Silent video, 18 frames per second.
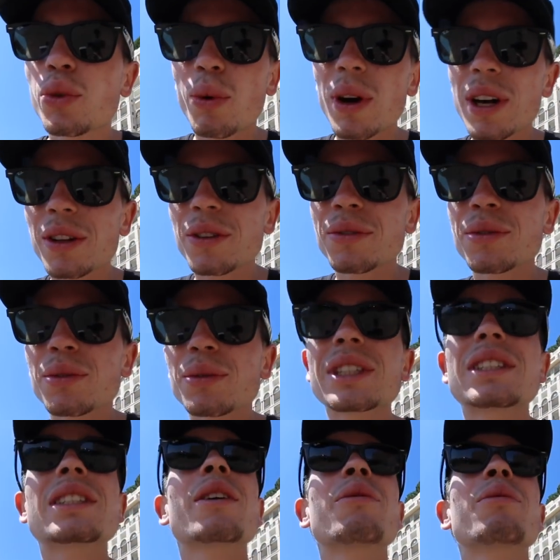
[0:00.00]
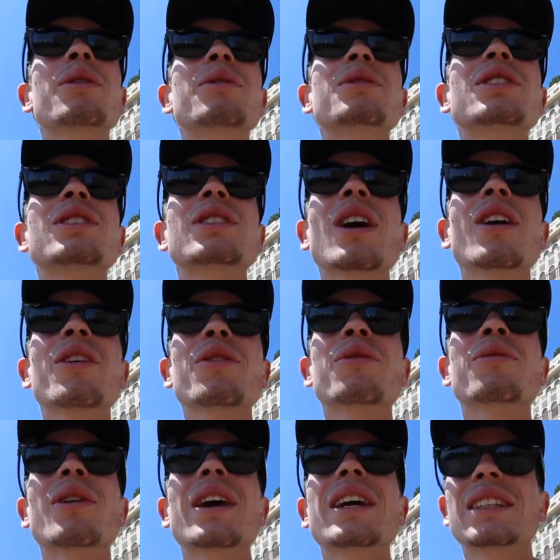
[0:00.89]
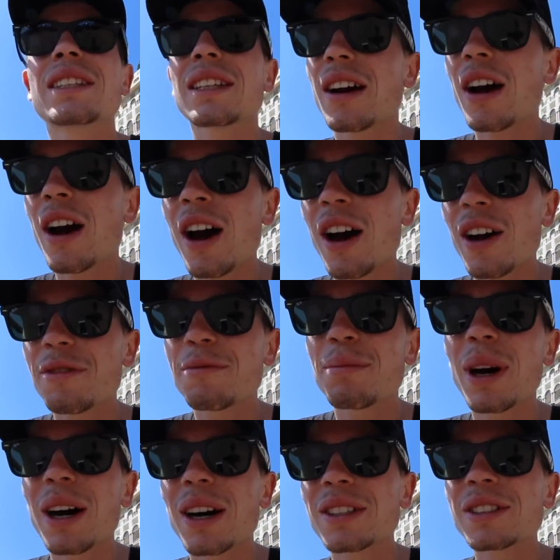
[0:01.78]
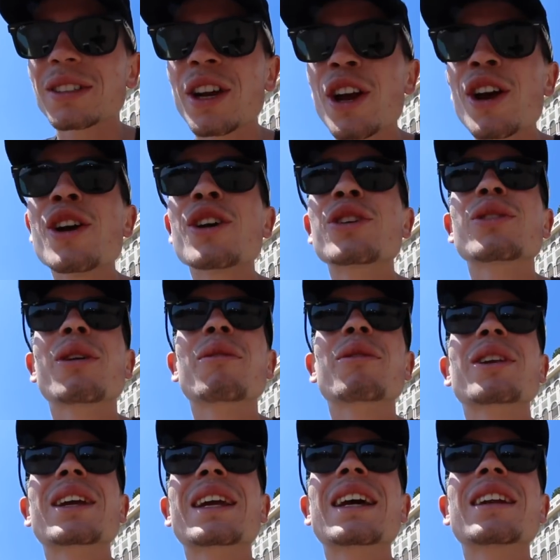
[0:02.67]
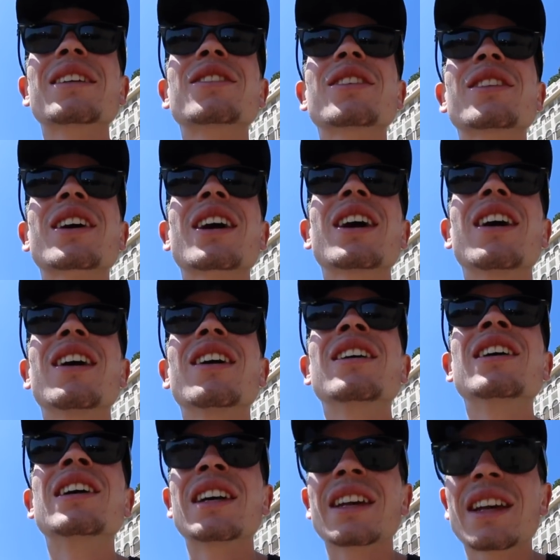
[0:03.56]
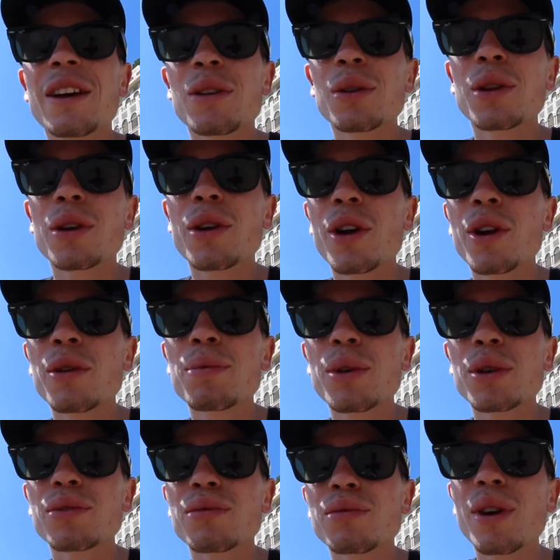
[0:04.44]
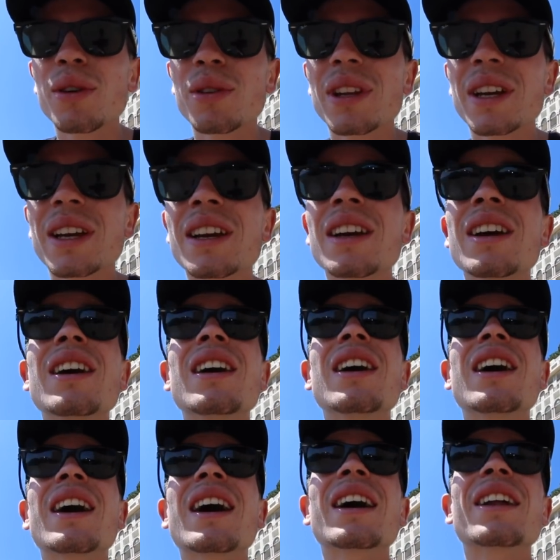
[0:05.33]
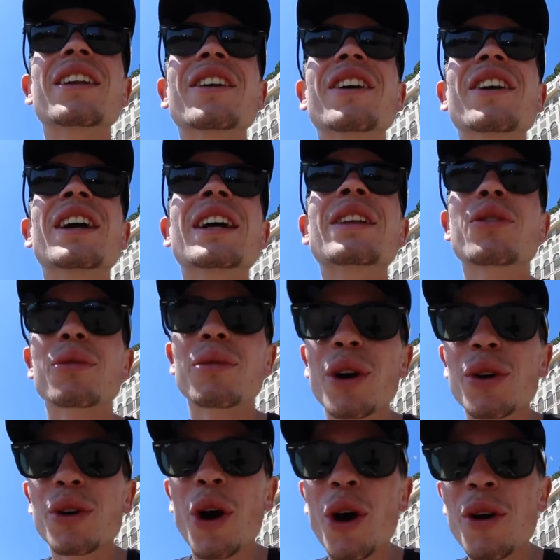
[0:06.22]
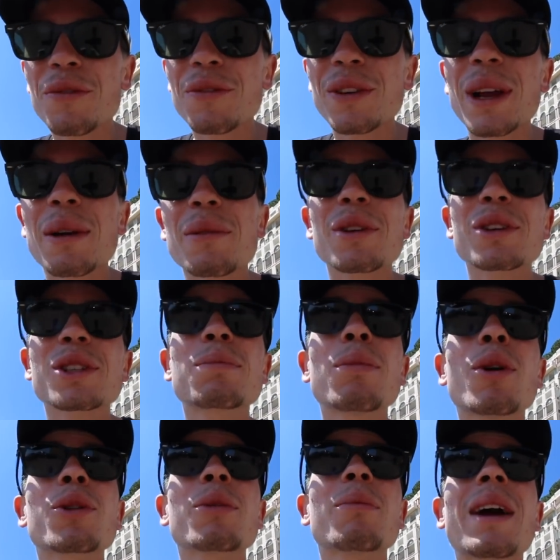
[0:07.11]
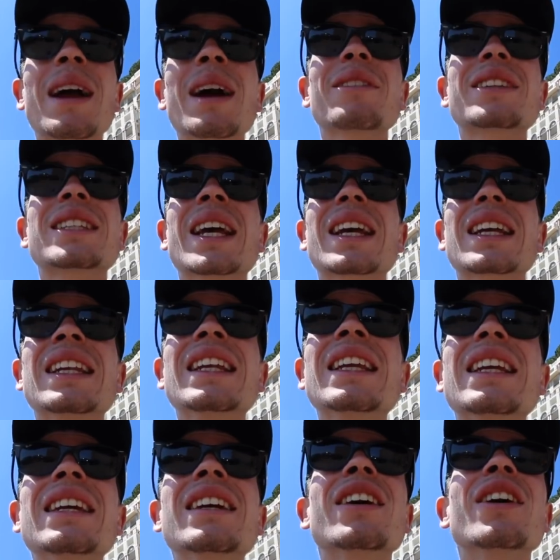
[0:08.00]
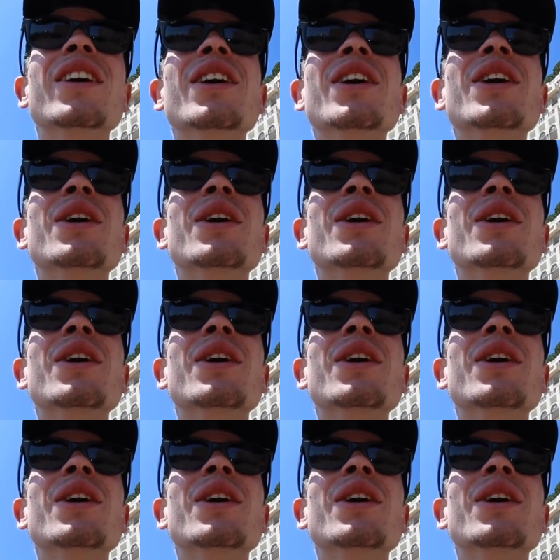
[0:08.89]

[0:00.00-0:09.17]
12, we said we would start the race at half past. So I'm gonna get into the car, get all the GoPros rolling, and uh, hit the road. Hopefully I'm gonna spot them. I have a technique